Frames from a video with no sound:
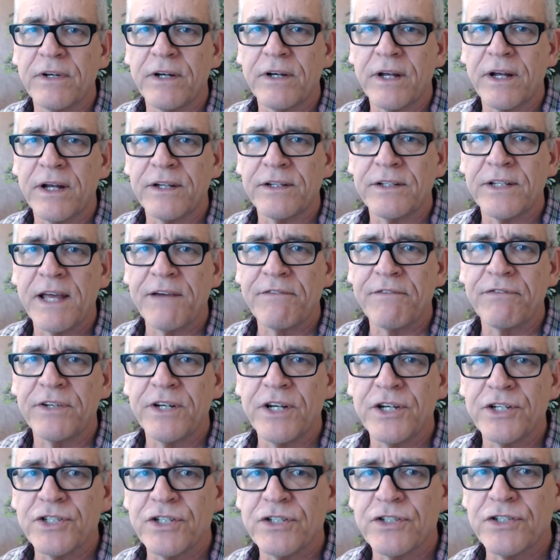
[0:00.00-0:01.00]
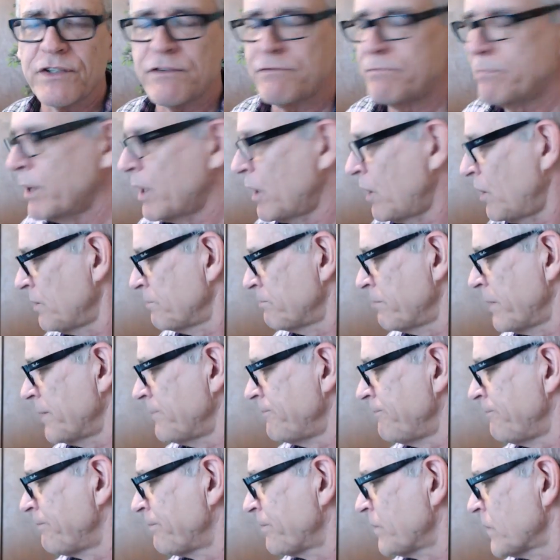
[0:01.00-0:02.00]
uh, definitions of belt,
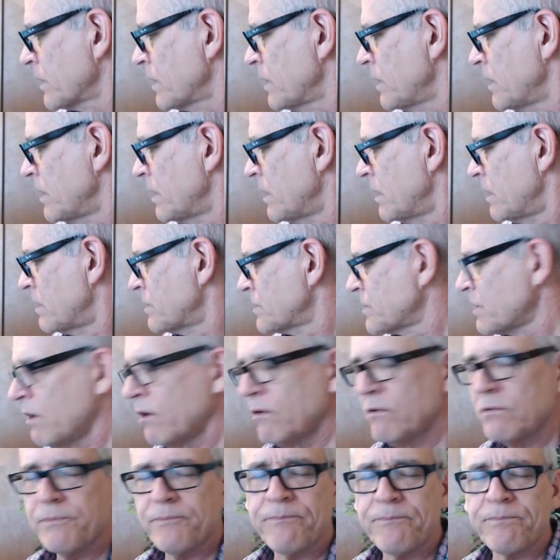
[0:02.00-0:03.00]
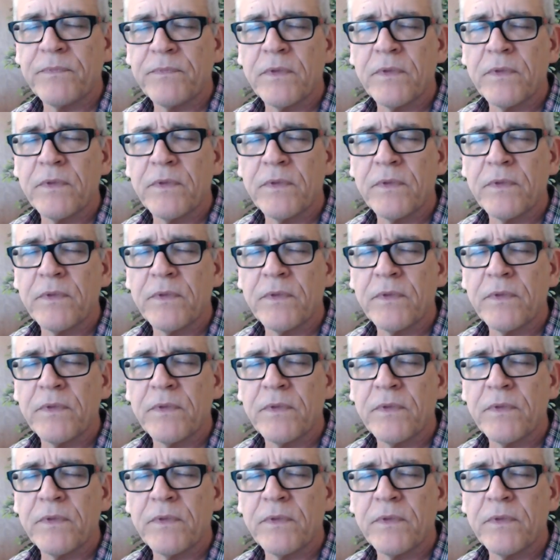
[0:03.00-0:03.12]
but so